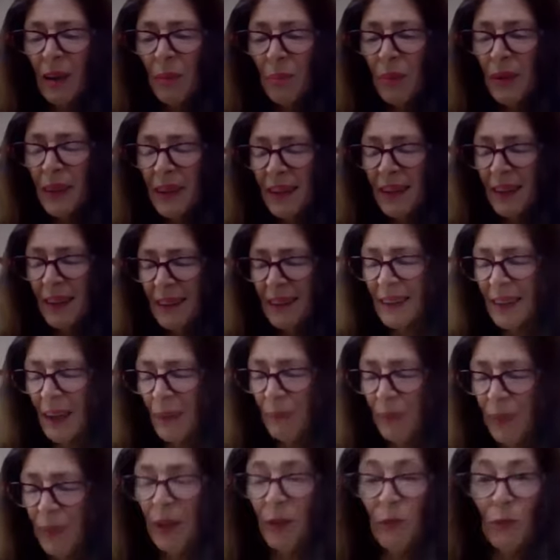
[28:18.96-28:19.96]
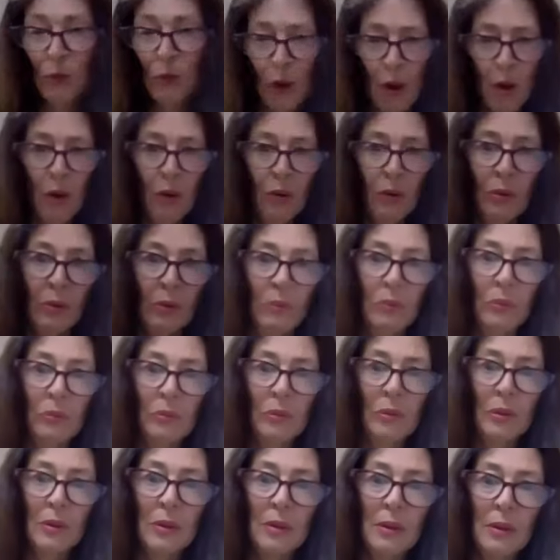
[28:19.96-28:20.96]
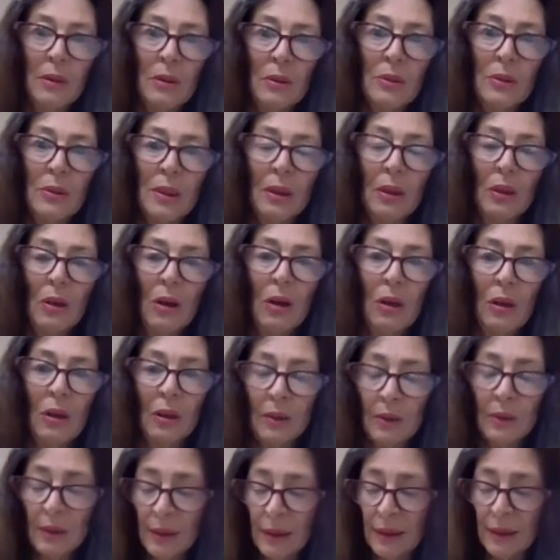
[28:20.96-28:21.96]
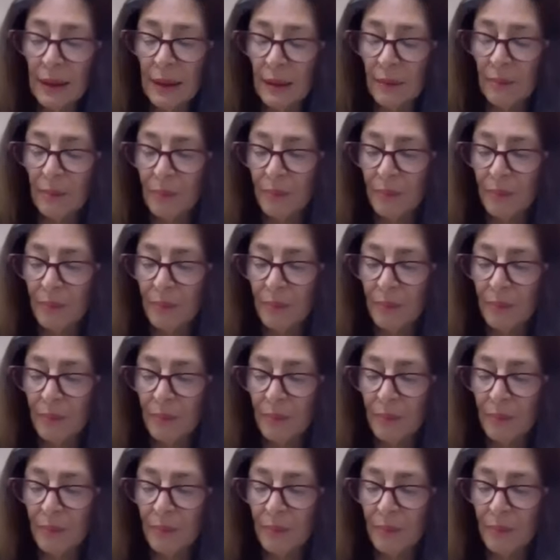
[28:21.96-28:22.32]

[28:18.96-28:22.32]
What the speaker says: But there's something wrong with Susan Collins.